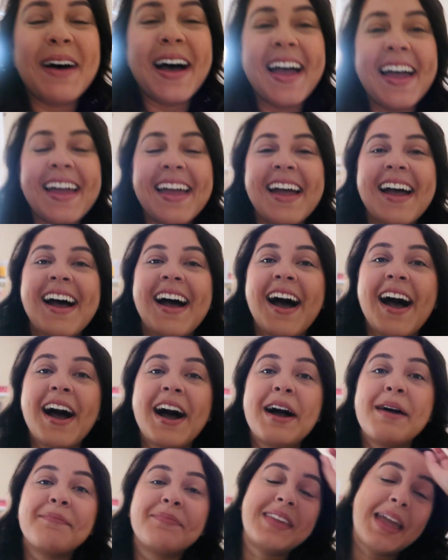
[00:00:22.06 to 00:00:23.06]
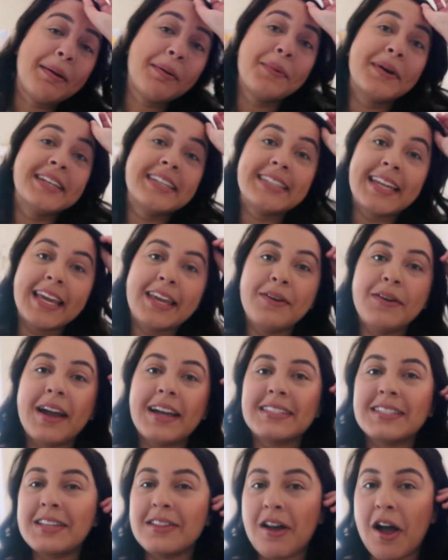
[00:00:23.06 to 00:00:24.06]
but yeah, I want to take you
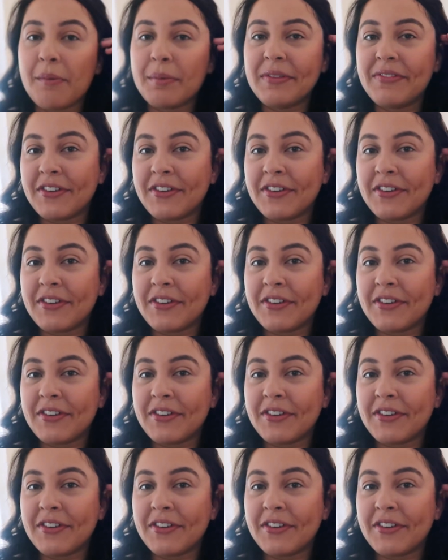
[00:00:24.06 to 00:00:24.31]
guys along.